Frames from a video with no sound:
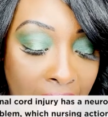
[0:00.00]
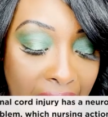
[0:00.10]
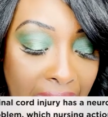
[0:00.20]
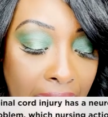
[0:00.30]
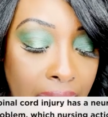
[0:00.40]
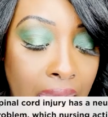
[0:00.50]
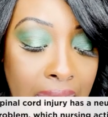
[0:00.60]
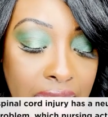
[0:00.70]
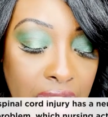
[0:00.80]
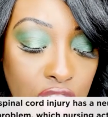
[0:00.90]
A,
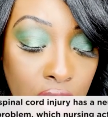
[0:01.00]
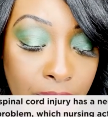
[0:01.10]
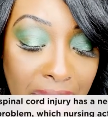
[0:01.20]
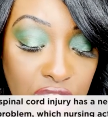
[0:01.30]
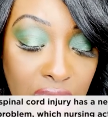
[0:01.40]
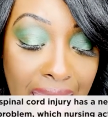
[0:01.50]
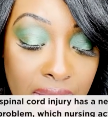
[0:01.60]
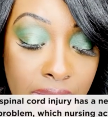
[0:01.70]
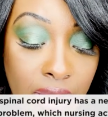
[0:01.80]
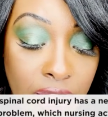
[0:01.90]
teaching the patient how
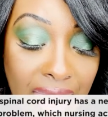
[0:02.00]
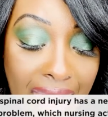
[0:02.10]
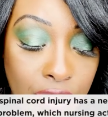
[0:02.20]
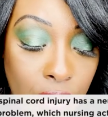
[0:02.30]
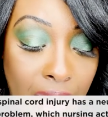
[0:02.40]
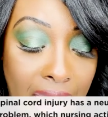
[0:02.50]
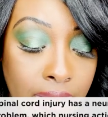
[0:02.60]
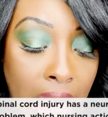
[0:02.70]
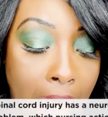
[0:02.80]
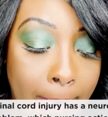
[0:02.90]
to
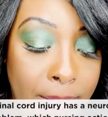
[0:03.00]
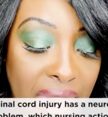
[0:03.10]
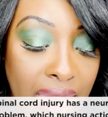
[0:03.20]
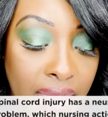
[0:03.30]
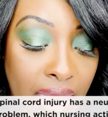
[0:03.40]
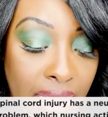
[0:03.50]
self-catheterize. B,